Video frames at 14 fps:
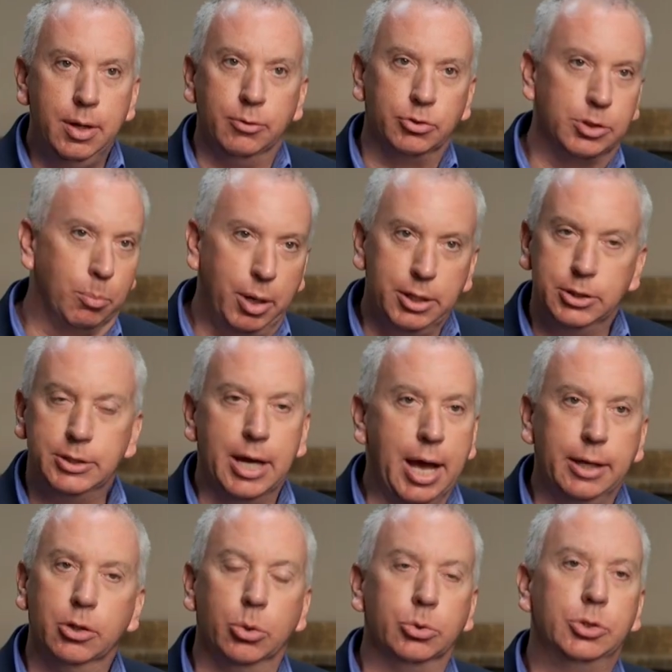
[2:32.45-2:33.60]
If somebody's
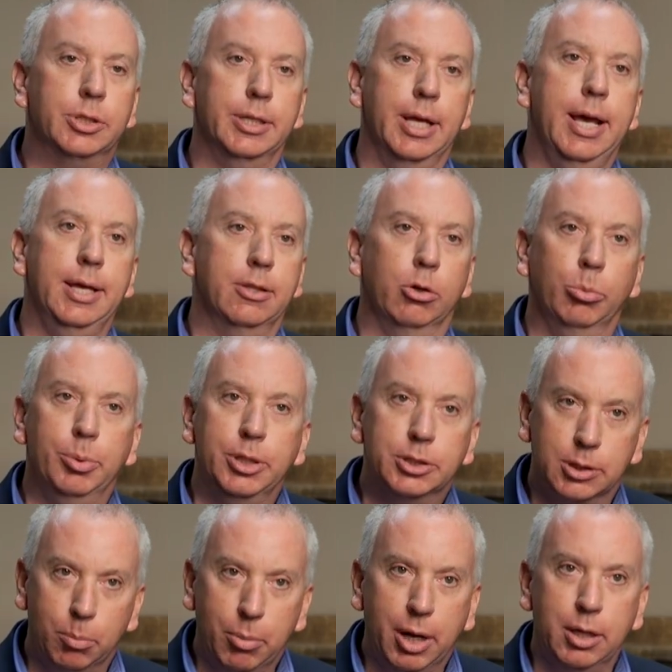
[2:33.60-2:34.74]
diagnosed today, there'll be
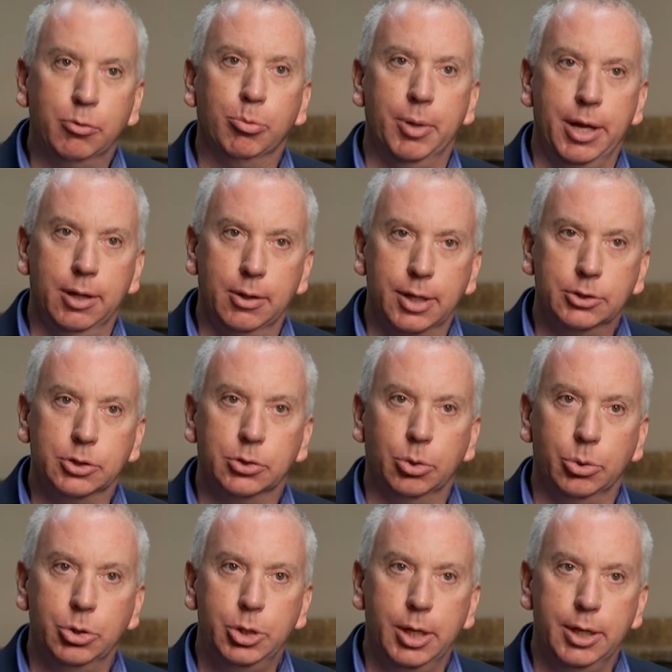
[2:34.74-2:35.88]
somebody from the ALS
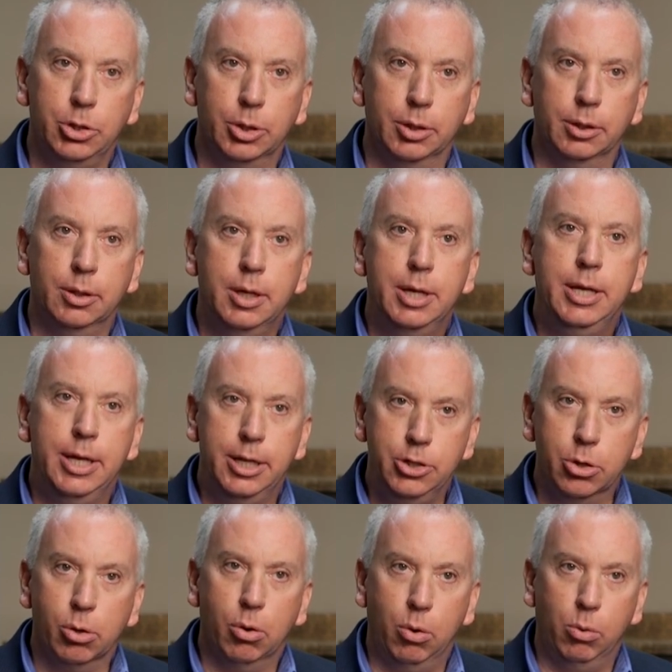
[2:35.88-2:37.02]
Association in
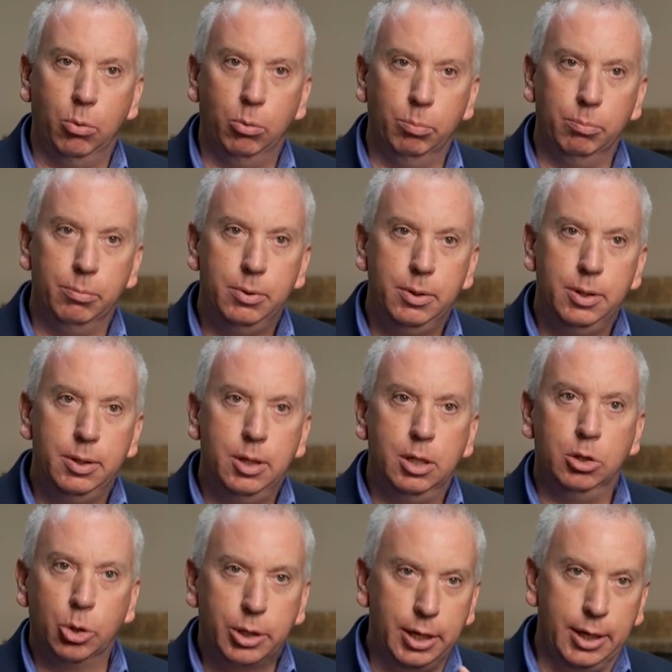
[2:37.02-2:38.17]
your home,
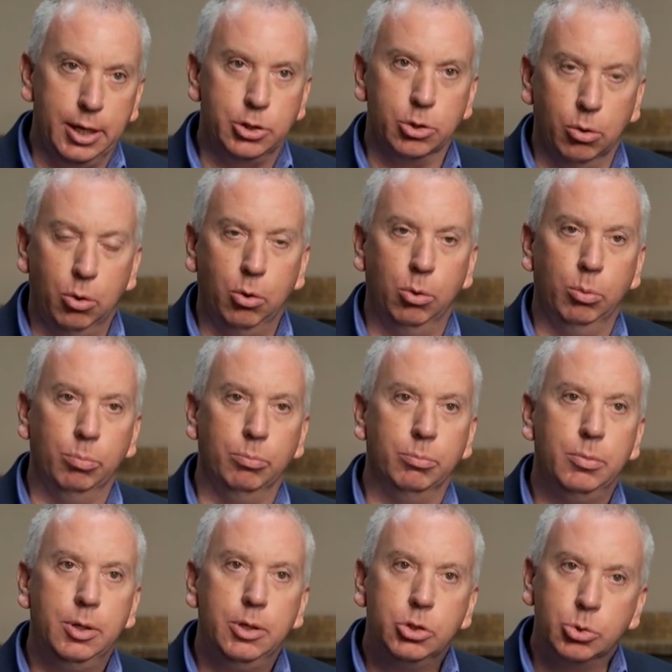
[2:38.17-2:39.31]
looking at your home,
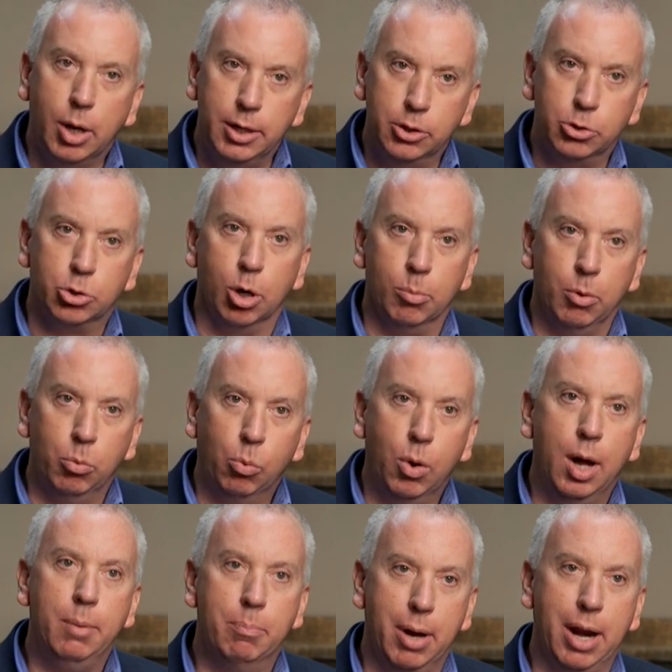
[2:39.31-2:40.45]
trying to determine
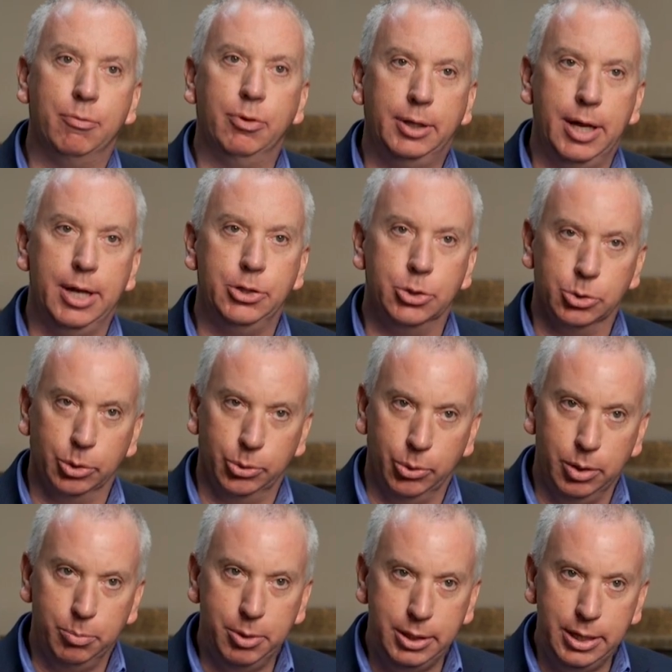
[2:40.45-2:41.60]
what modifications are
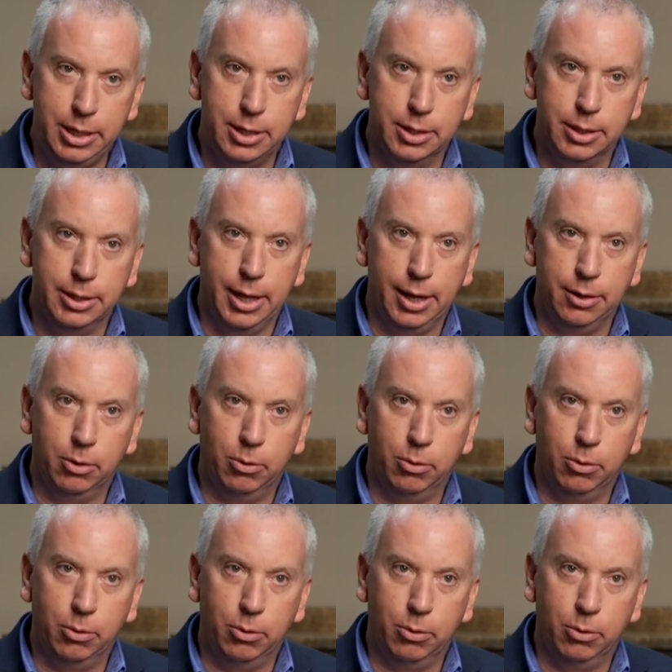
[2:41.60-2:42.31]
going to be needed in that